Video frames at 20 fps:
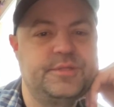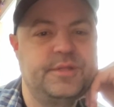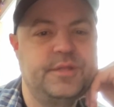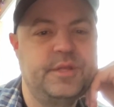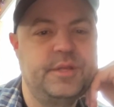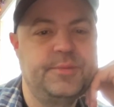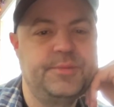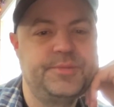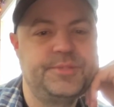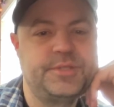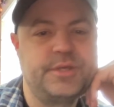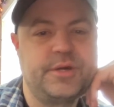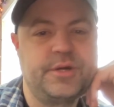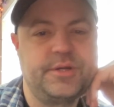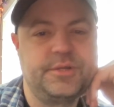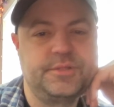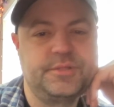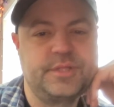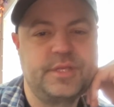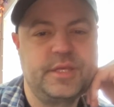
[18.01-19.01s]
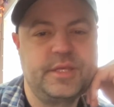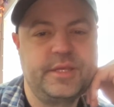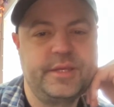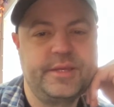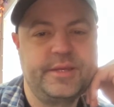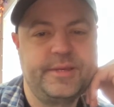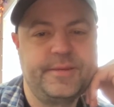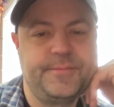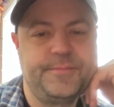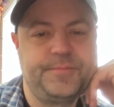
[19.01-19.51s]
The neighbors' dogs they
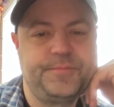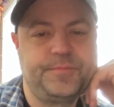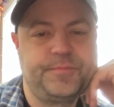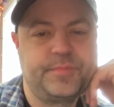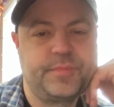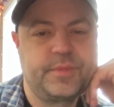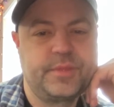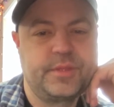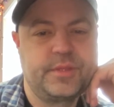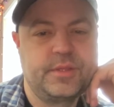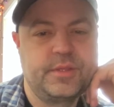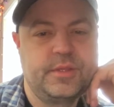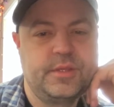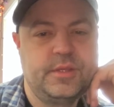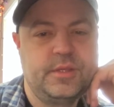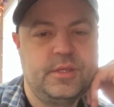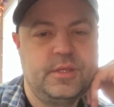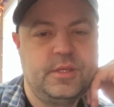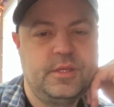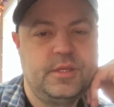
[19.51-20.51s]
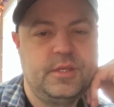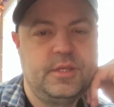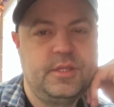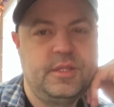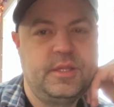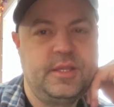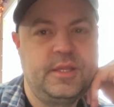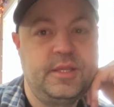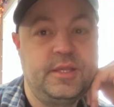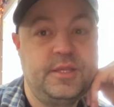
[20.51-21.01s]
uh,
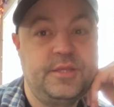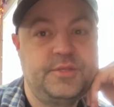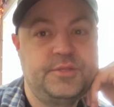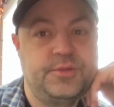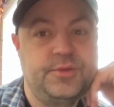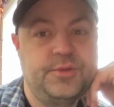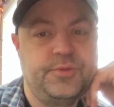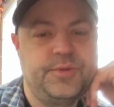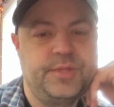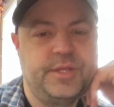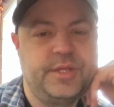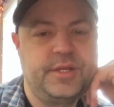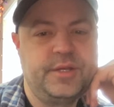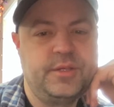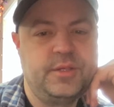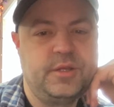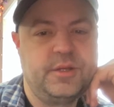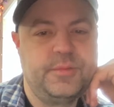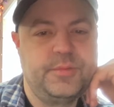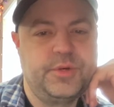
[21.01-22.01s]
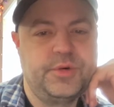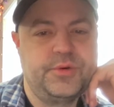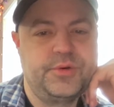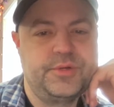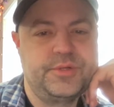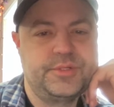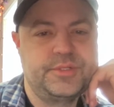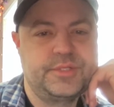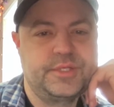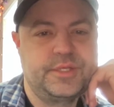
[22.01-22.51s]
they get into it when they hear
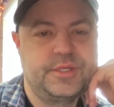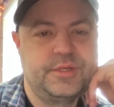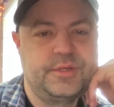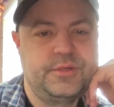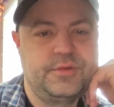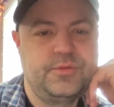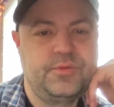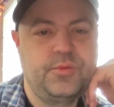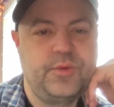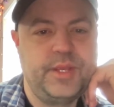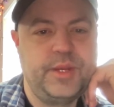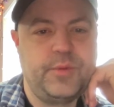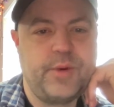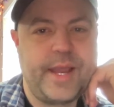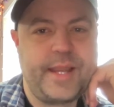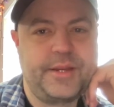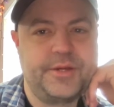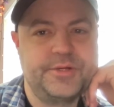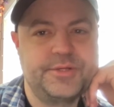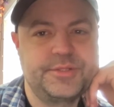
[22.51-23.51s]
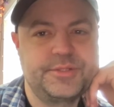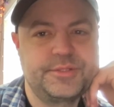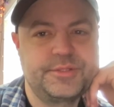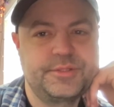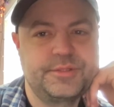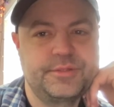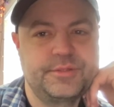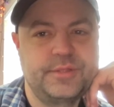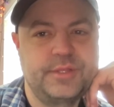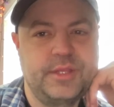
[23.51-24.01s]
lawnmowers and weed
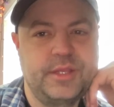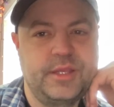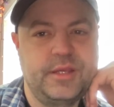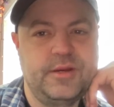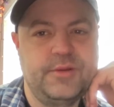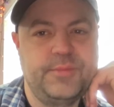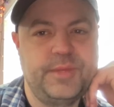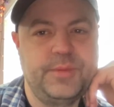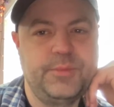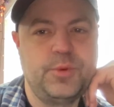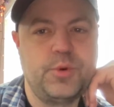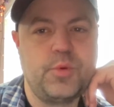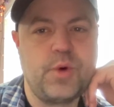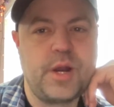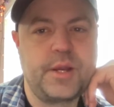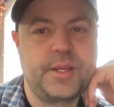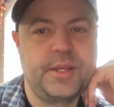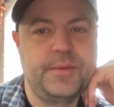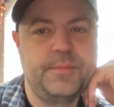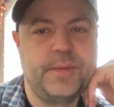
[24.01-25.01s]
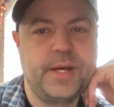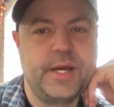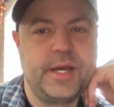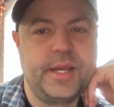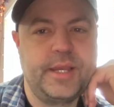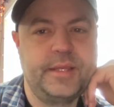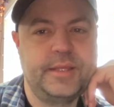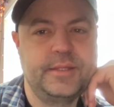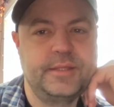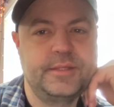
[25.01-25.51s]
whackers. They hear people walking by.